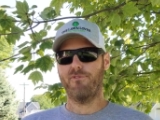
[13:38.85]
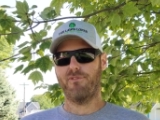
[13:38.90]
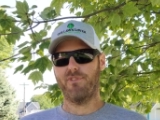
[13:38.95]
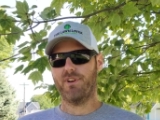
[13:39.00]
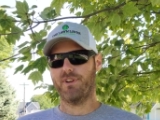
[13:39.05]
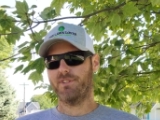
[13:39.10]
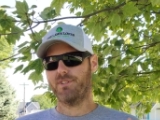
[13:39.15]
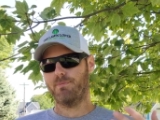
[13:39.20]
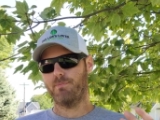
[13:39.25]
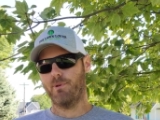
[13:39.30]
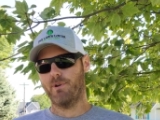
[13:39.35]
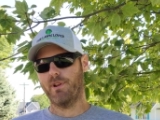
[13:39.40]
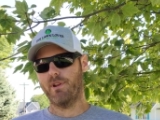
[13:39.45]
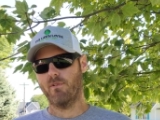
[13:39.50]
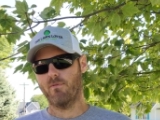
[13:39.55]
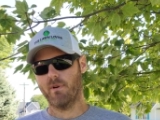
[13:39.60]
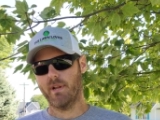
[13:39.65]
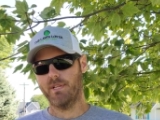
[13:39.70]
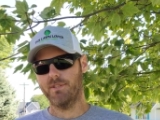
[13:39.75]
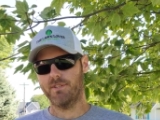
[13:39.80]
fixed, putting a
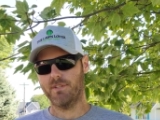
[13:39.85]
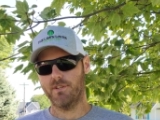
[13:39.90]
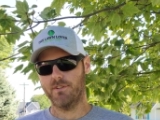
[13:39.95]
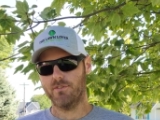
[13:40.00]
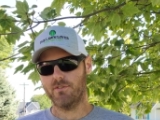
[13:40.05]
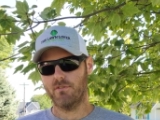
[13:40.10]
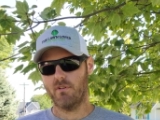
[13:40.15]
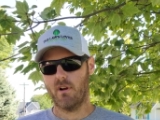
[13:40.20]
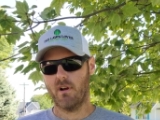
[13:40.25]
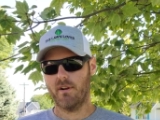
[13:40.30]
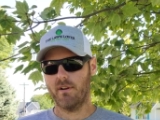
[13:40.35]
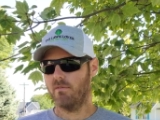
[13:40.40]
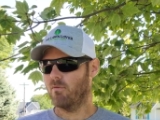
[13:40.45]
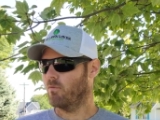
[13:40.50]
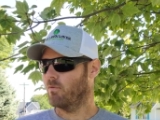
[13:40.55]
rain sensor on,